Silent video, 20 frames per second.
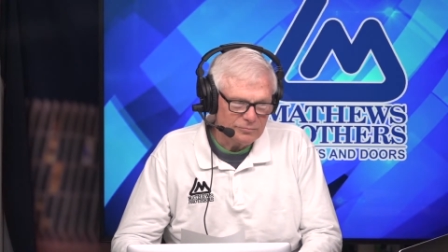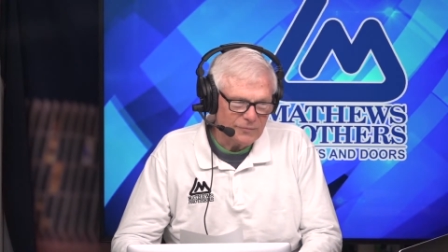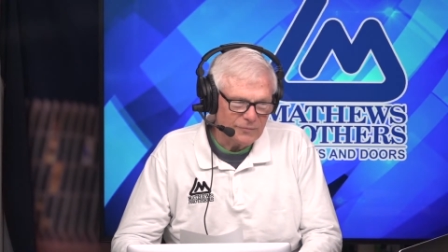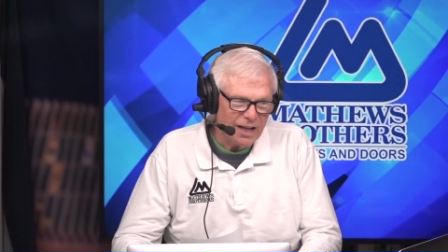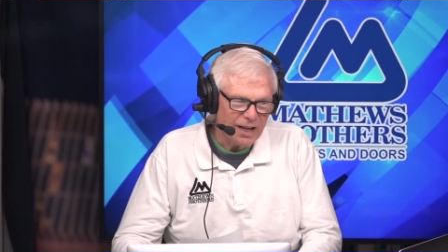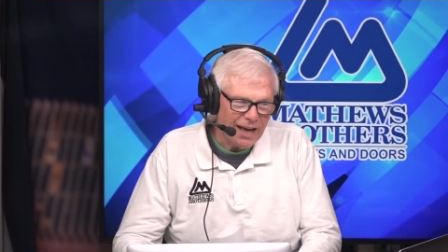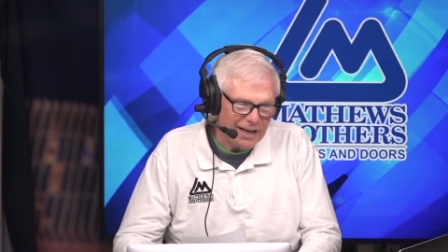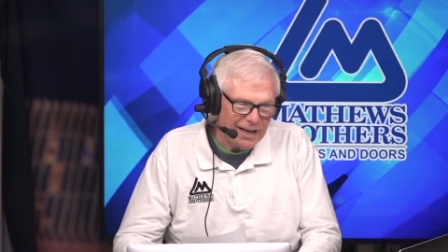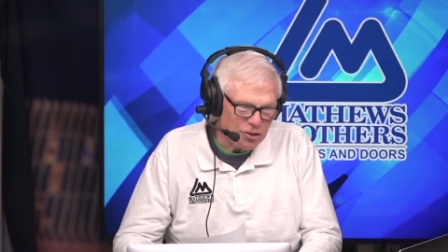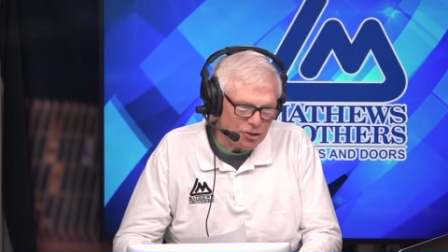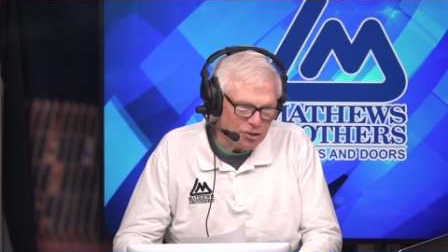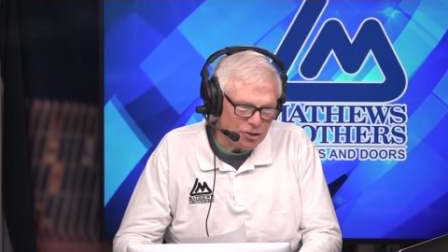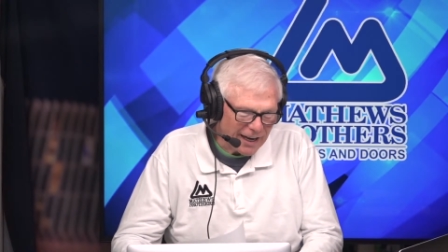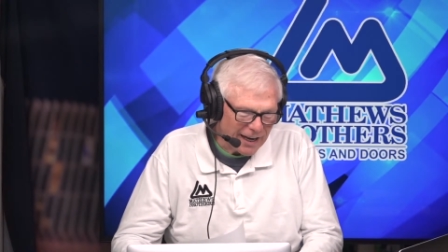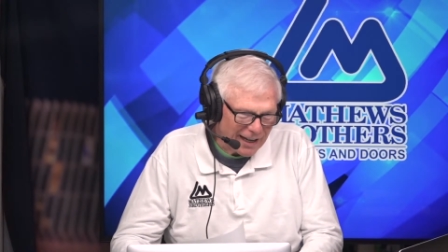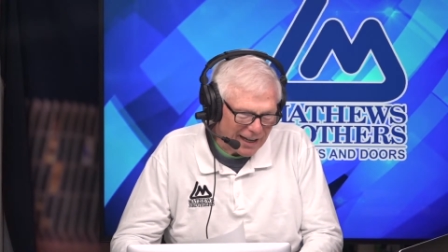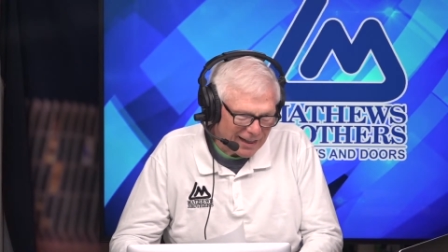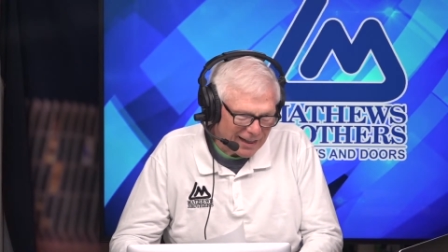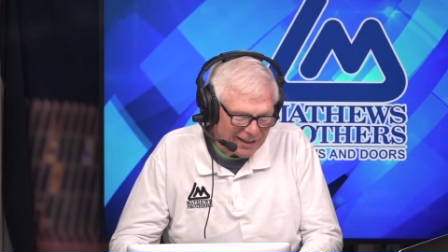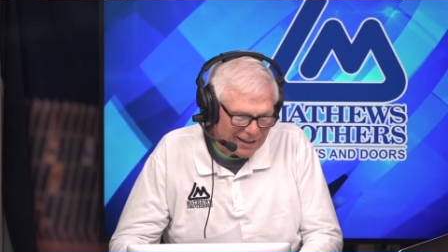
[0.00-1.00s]
I
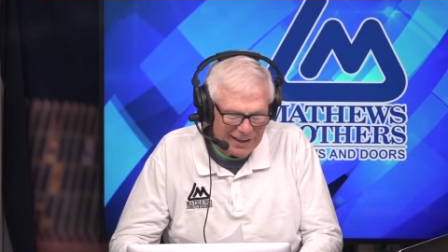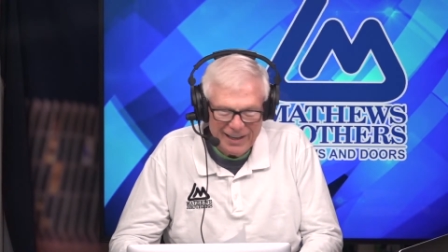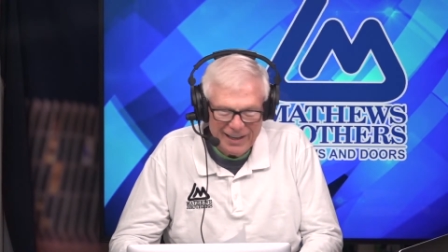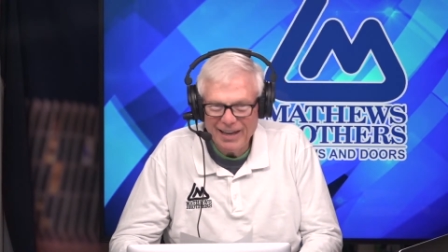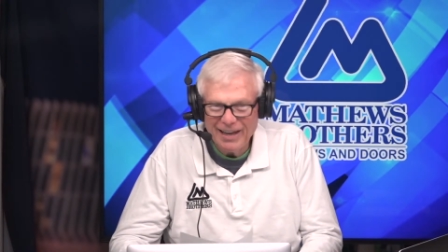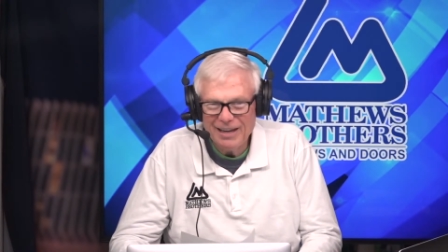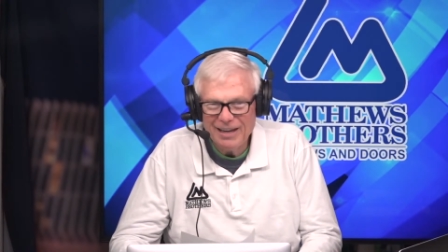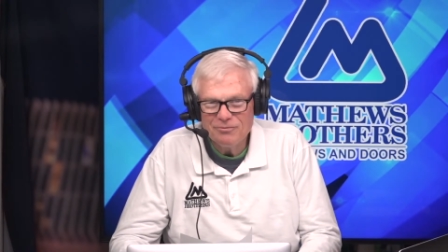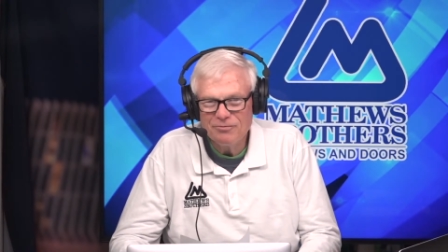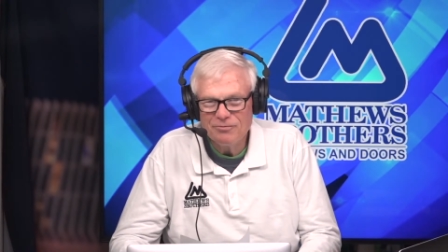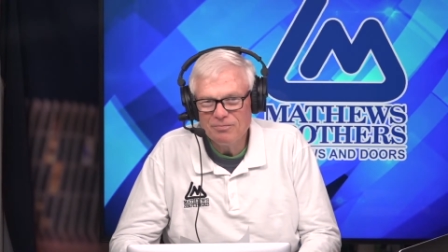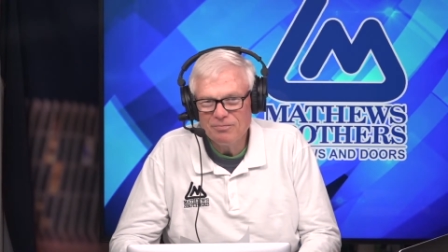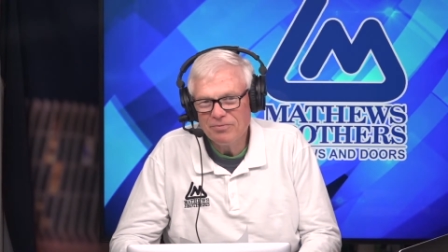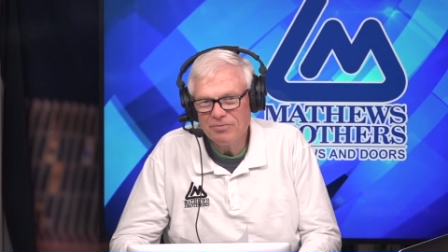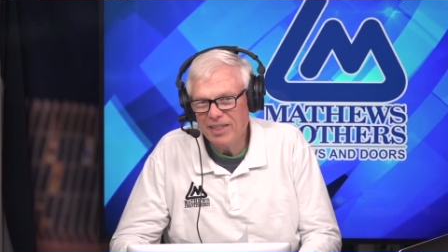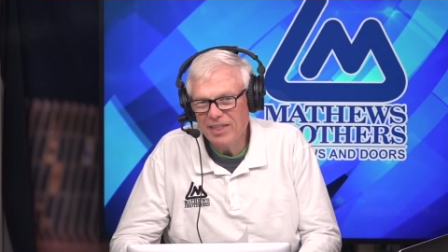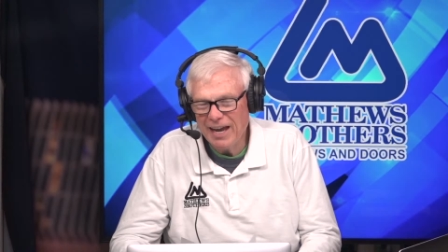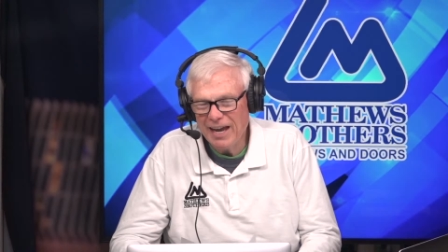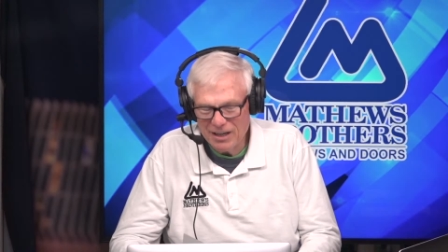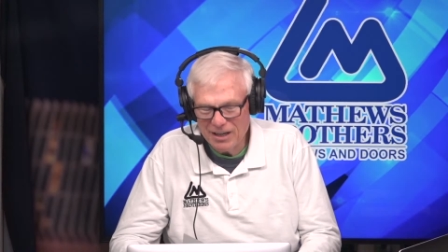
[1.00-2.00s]
shall.
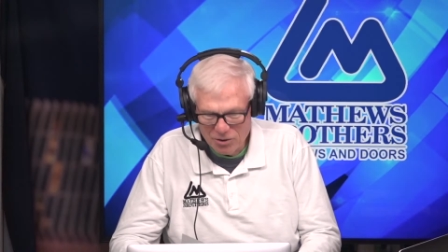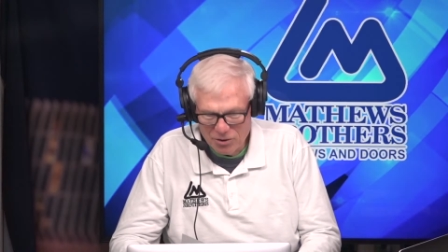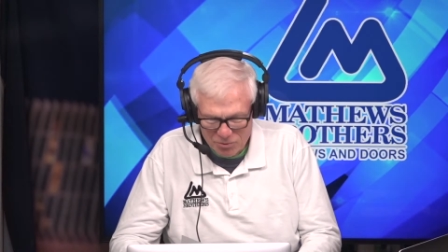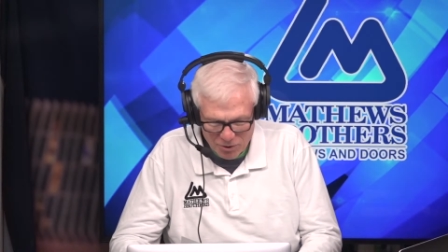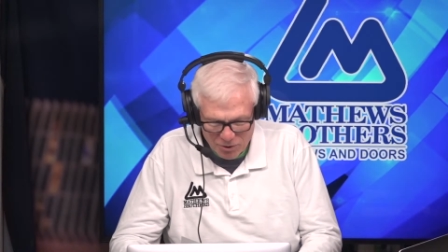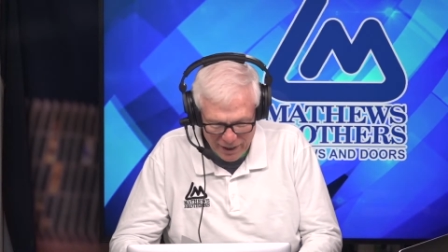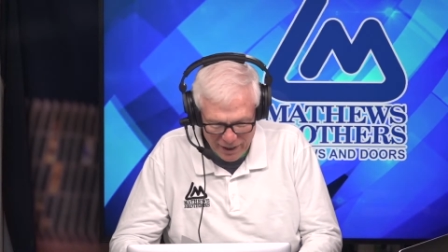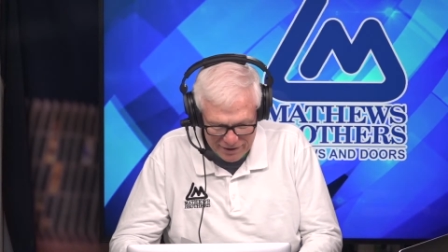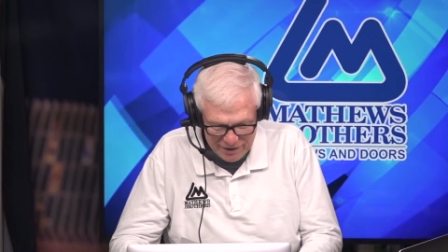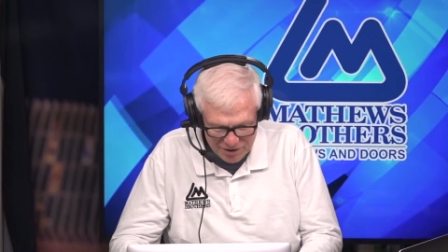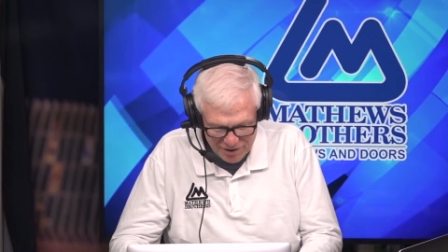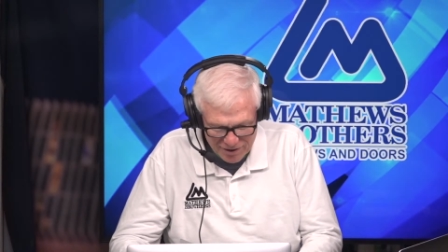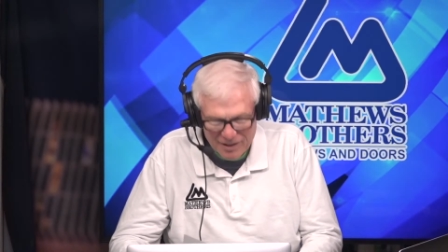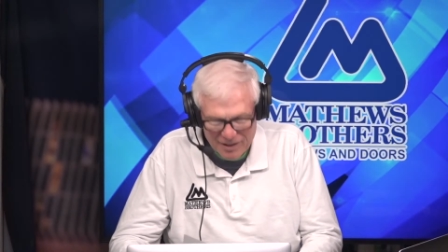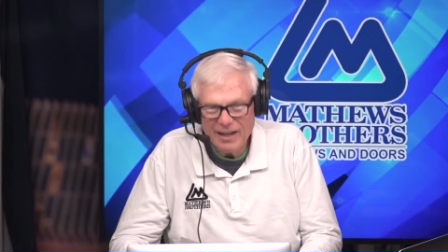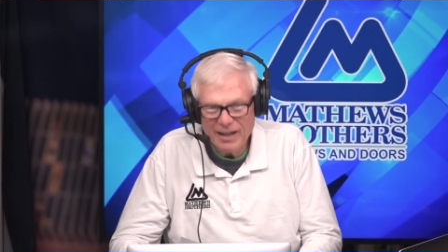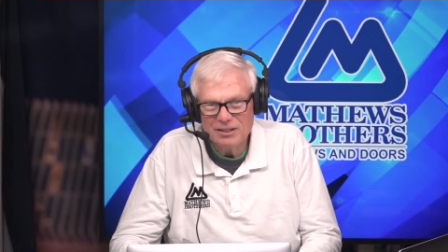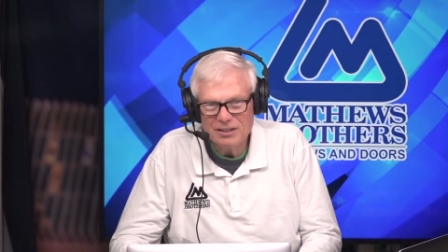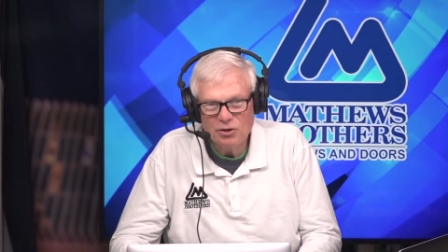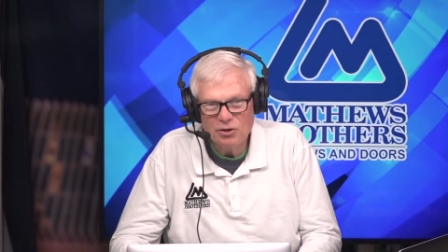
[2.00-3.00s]
Thank you, Grace.
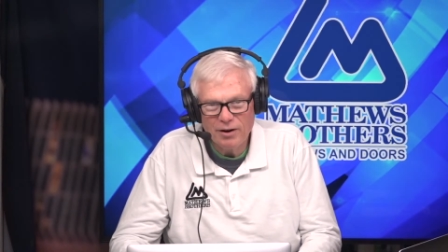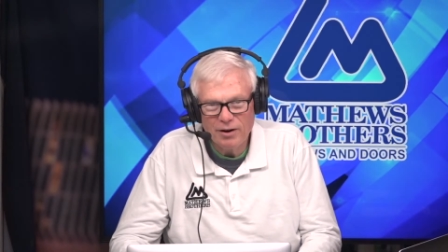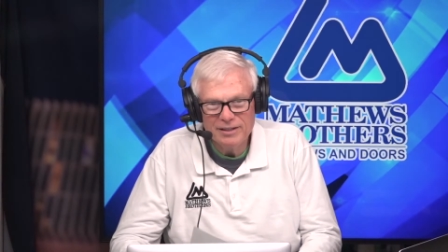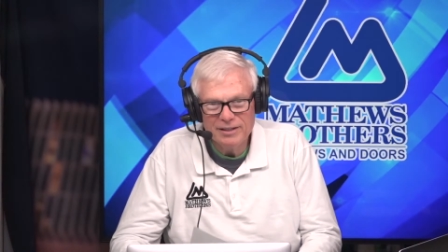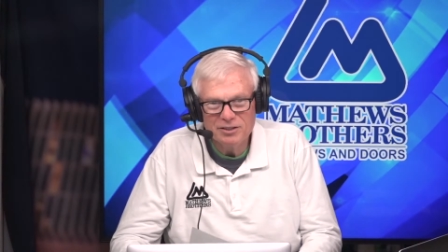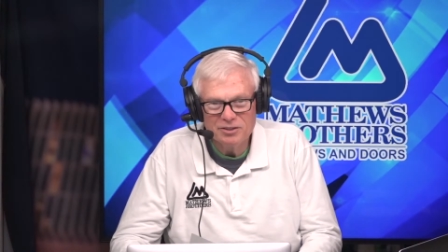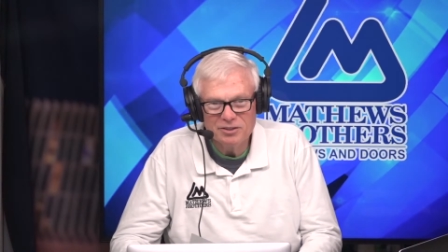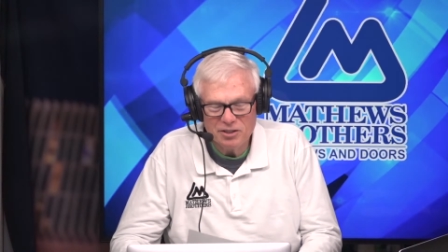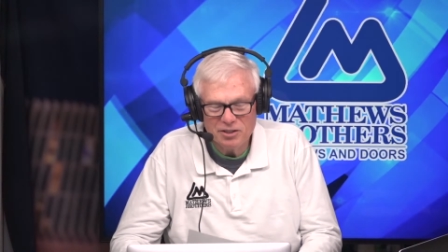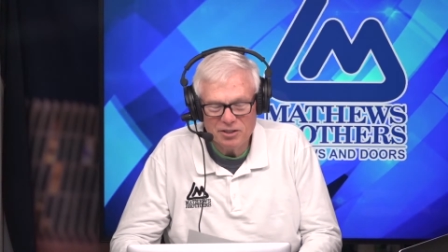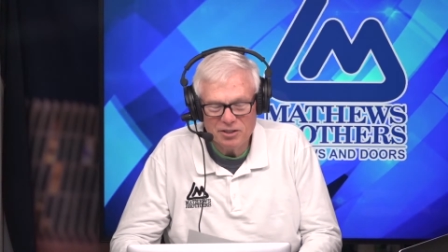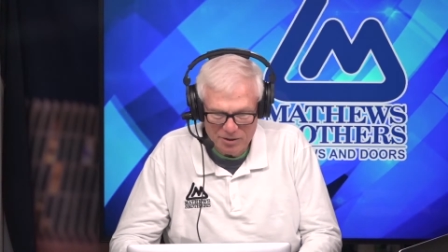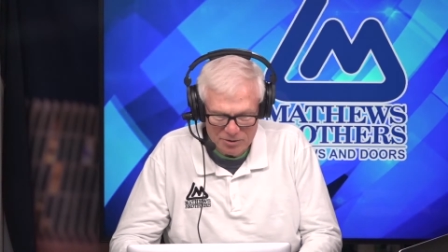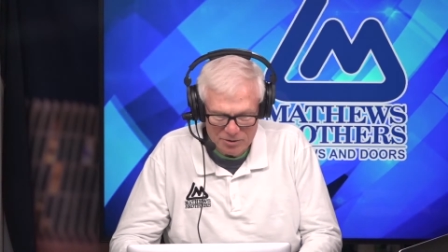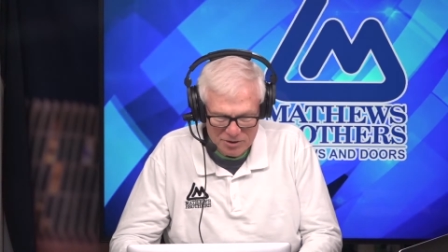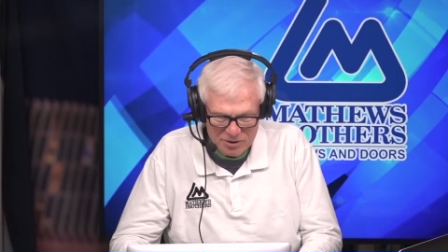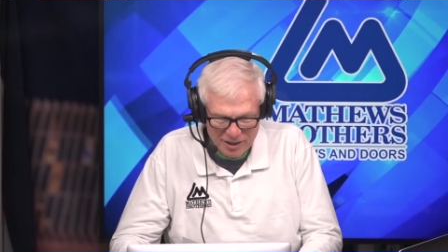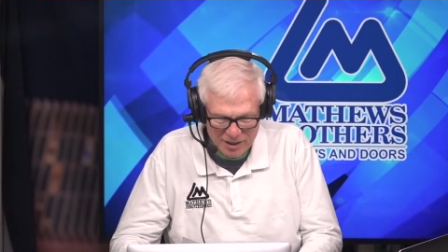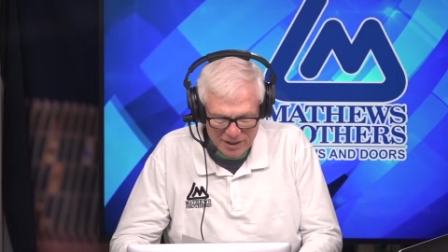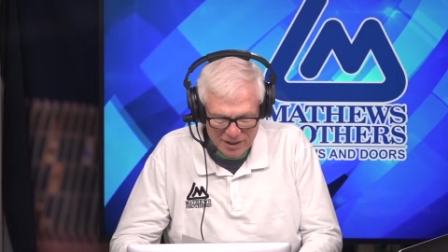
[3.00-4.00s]
That's Grace's
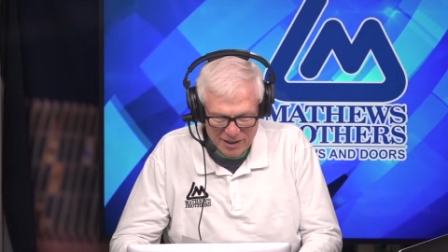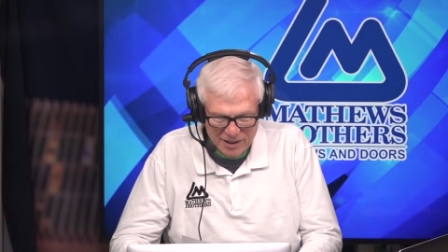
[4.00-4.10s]
news.